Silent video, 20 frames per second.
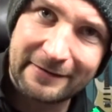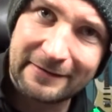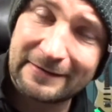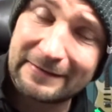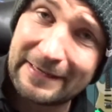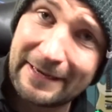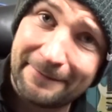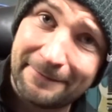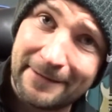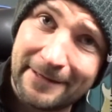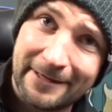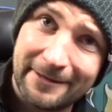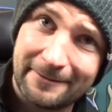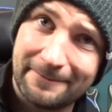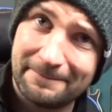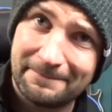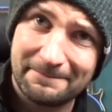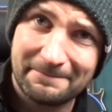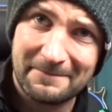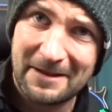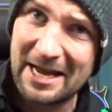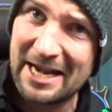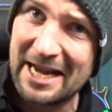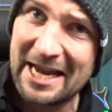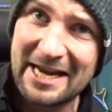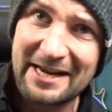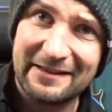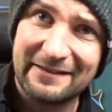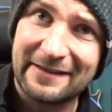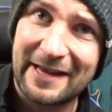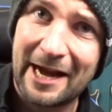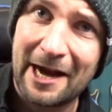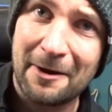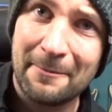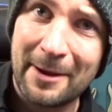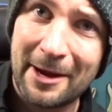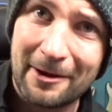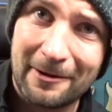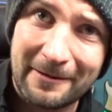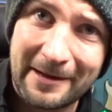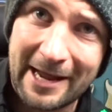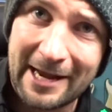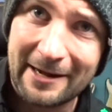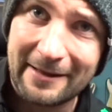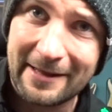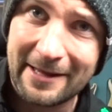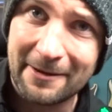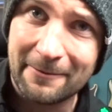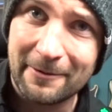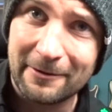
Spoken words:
it's definitely an 80s hair metal kind of thing,